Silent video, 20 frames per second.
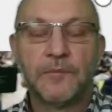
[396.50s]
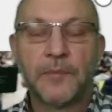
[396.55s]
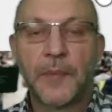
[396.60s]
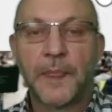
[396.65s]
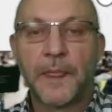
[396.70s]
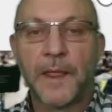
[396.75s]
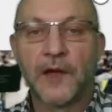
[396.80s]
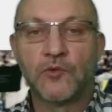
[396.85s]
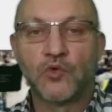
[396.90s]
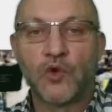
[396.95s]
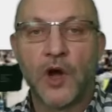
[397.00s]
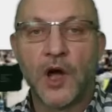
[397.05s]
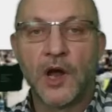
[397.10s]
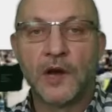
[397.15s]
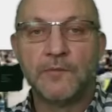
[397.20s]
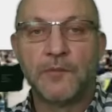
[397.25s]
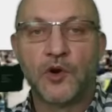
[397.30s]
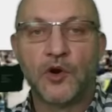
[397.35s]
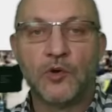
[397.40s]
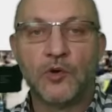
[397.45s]
And
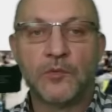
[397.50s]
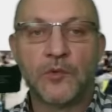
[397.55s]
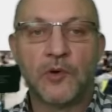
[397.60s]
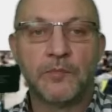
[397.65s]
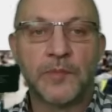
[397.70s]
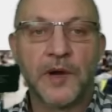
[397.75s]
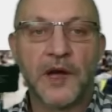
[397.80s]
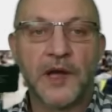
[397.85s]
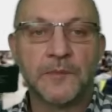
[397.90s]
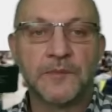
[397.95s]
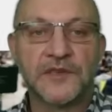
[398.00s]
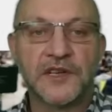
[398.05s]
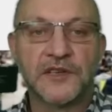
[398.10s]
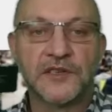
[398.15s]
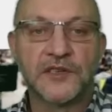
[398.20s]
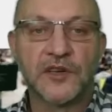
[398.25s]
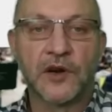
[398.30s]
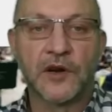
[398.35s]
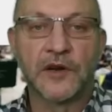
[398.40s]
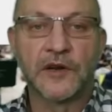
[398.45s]
Ron Pomo pipes
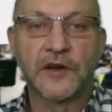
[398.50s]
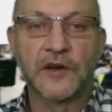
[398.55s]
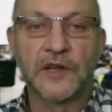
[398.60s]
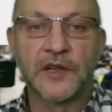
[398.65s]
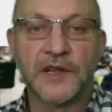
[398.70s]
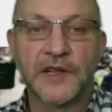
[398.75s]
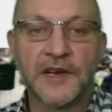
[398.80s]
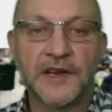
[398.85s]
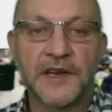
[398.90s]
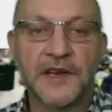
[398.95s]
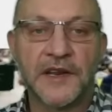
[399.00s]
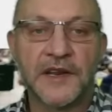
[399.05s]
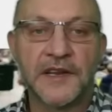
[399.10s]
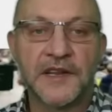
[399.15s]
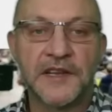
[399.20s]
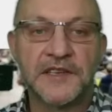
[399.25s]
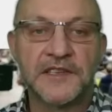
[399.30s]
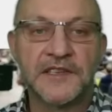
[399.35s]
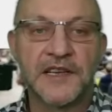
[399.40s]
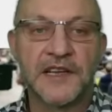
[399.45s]
this article in and
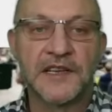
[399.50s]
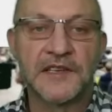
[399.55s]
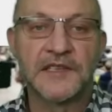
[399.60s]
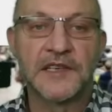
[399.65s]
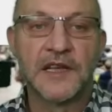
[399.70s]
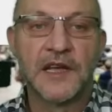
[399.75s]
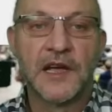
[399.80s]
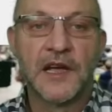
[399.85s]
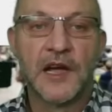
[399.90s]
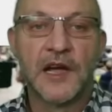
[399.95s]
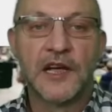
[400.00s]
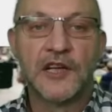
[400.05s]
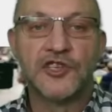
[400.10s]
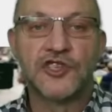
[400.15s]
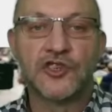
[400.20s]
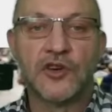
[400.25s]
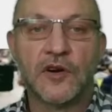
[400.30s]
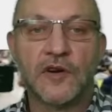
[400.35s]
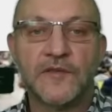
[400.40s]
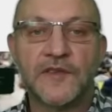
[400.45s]
he says,
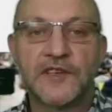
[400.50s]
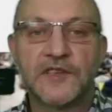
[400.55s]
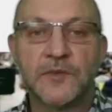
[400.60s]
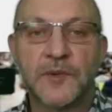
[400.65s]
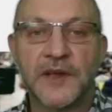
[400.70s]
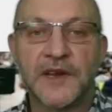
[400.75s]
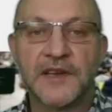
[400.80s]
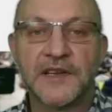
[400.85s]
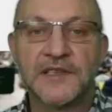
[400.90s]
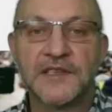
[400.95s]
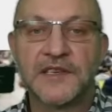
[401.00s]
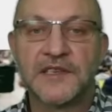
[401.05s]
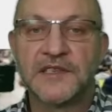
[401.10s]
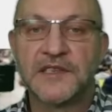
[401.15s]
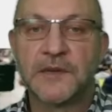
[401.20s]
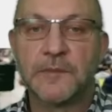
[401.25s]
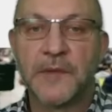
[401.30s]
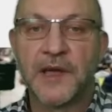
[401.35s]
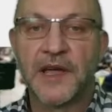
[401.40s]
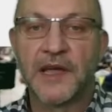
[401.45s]
Jehovah's Witnesses
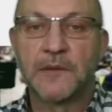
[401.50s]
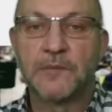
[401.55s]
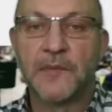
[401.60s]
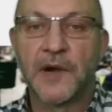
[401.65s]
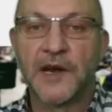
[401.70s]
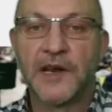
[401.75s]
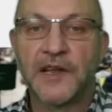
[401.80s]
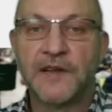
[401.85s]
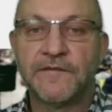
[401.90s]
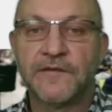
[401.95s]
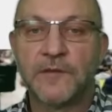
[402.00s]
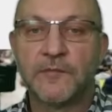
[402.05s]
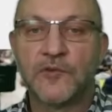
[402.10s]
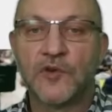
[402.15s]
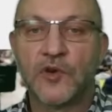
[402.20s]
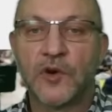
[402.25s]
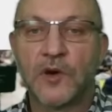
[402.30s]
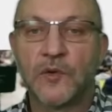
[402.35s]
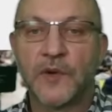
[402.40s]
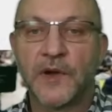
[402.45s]
demand money from
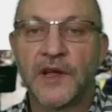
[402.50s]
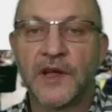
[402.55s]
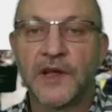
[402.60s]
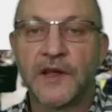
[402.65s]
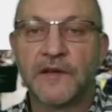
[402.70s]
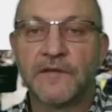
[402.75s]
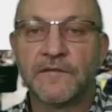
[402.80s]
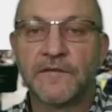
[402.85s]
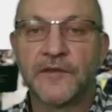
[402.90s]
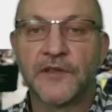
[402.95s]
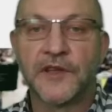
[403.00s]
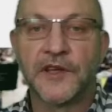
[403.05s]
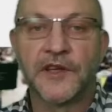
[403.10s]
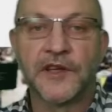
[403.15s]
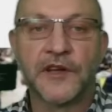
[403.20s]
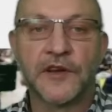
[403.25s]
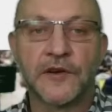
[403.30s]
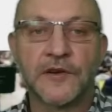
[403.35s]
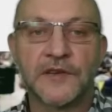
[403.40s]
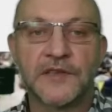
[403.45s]
Norway for the
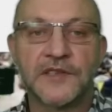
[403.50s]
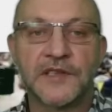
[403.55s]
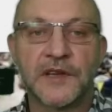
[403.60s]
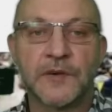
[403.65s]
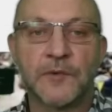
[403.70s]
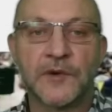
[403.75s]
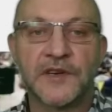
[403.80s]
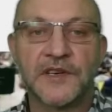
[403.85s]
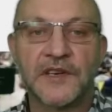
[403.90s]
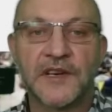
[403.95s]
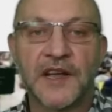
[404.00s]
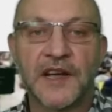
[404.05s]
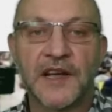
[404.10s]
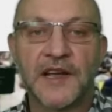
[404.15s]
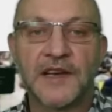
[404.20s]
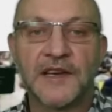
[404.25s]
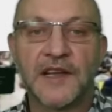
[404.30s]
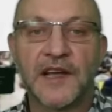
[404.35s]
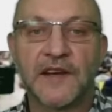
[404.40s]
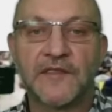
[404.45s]
years they were
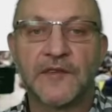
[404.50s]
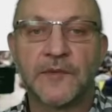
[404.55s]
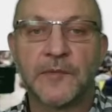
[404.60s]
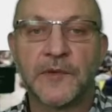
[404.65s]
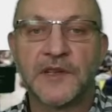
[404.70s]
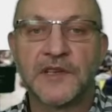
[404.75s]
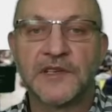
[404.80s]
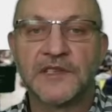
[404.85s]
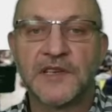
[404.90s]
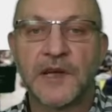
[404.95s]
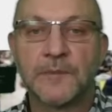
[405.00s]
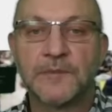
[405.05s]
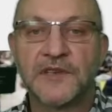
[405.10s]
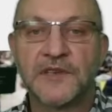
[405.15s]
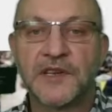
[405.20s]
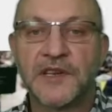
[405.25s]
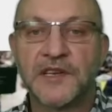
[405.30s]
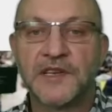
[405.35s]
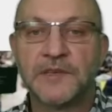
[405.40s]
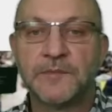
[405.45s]
denied government
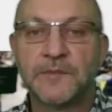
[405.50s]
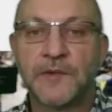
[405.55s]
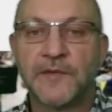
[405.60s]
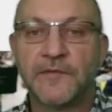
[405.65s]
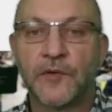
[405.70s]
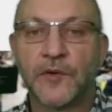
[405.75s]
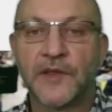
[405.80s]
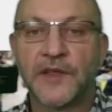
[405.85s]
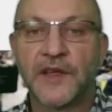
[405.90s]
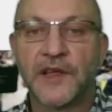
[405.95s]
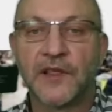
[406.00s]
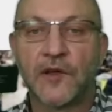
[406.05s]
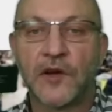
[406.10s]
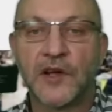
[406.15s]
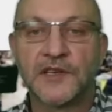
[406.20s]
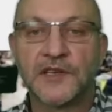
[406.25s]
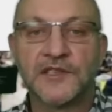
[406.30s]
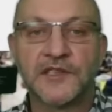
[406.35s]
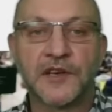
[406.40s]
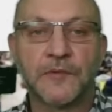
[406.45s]
subsidies before they
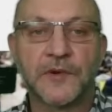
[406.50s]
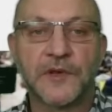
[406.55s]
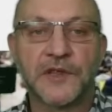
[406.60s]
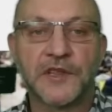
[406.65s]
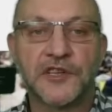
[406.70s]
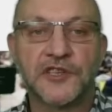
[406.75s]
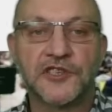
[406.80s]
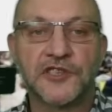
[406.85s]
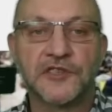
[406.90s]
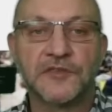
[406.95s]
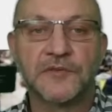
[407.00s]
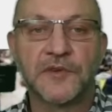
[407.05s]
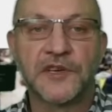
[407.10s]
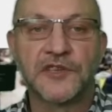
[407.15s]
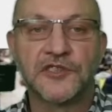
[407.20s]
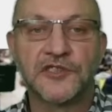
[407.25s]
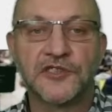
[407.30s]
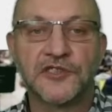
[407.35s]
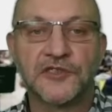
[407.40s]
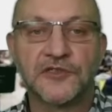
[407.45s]
lost their religious
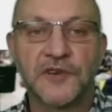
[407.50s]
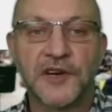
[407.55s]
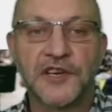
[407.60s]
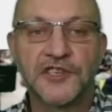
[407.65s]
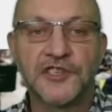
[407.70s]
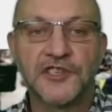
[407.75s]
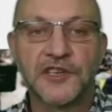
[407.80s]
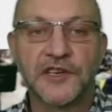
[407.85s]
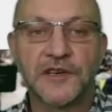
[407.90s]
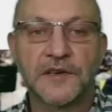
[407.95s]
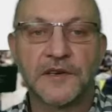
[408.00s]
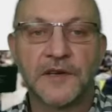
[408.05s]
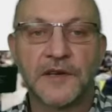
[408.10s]
registration.